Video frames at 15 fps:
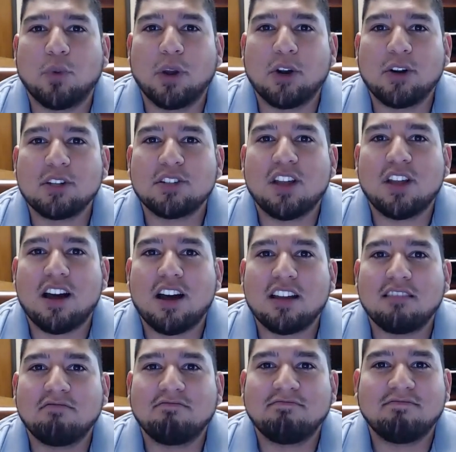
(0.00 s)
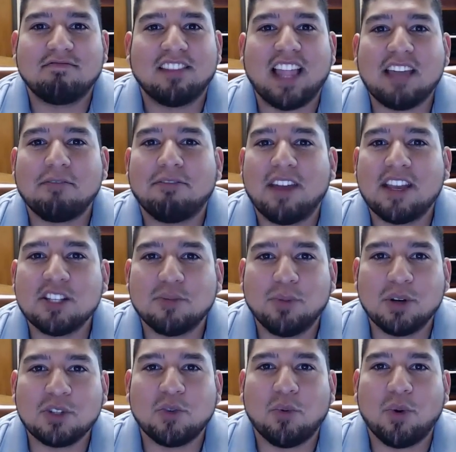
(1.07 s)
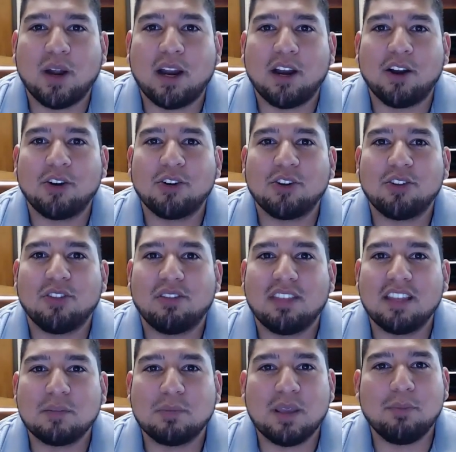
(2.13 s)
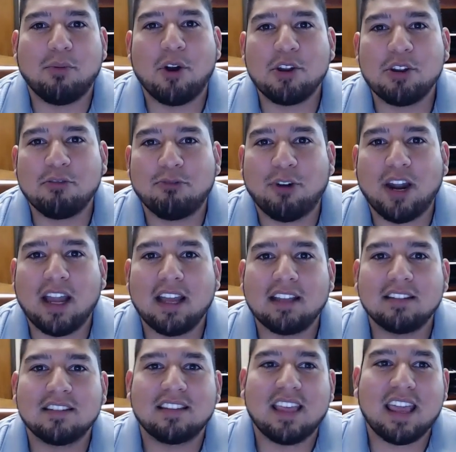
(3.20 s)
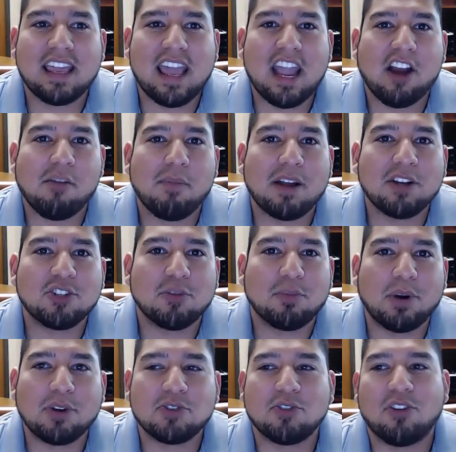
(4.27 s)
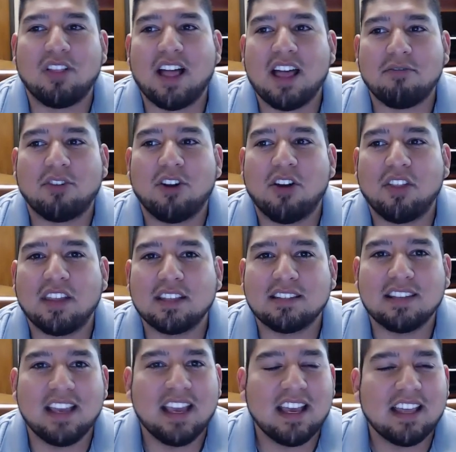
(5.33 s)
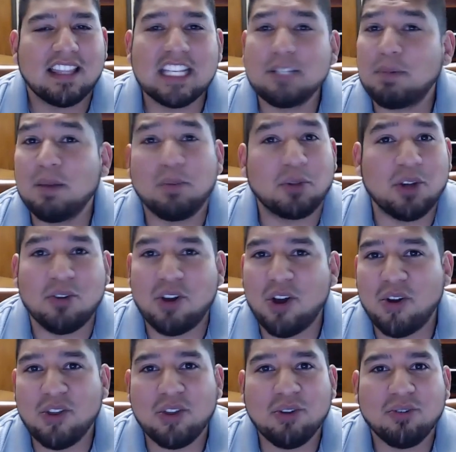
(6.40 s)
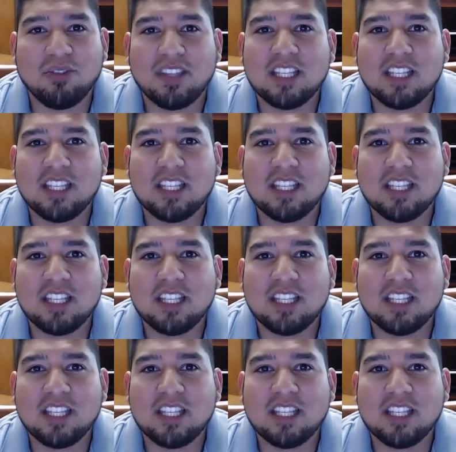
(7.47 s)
Twitter is not like Facebook where these people are your friends, they care about your personal life and all this. These people don't know you.